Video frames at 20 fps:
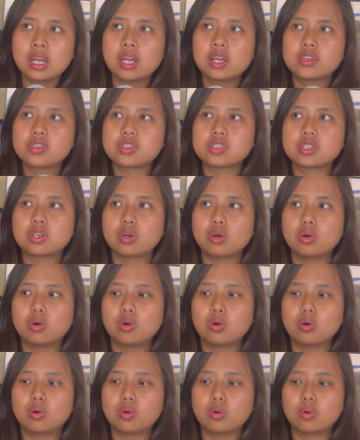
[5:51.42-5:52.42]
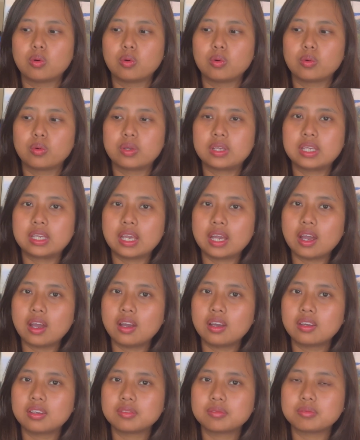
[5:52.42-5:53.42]
So yeah,
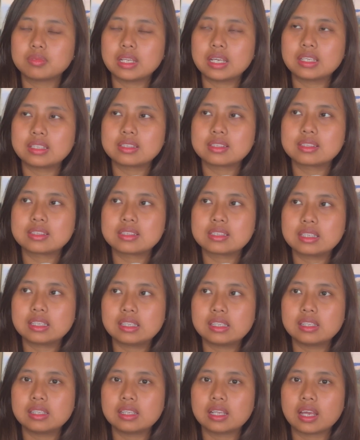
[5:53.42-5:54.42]
let's see.